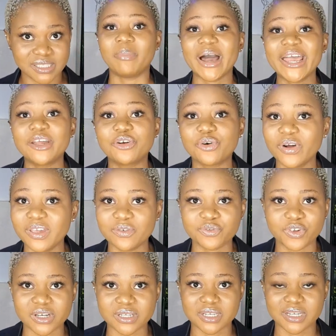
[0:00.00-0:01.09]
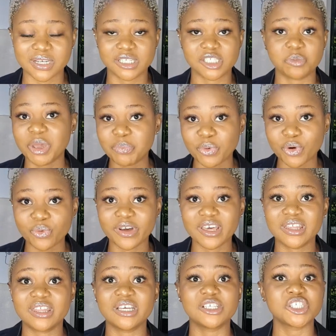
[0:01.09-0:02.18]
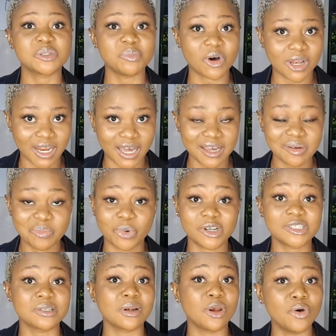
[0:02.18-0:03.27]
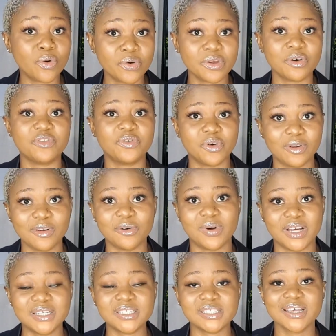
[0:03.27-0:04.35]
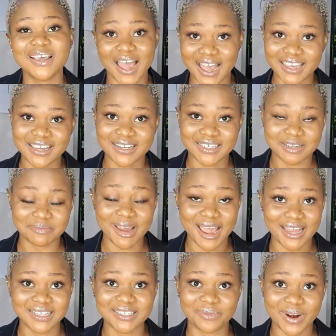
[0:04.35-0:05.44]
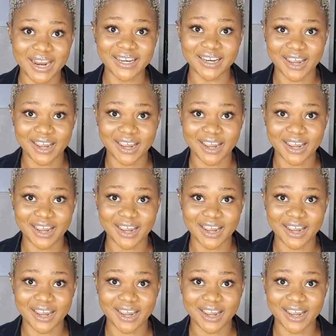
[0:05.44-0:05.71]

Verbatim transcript: Micro influencers, people with smaller but loyal followers, are in demand right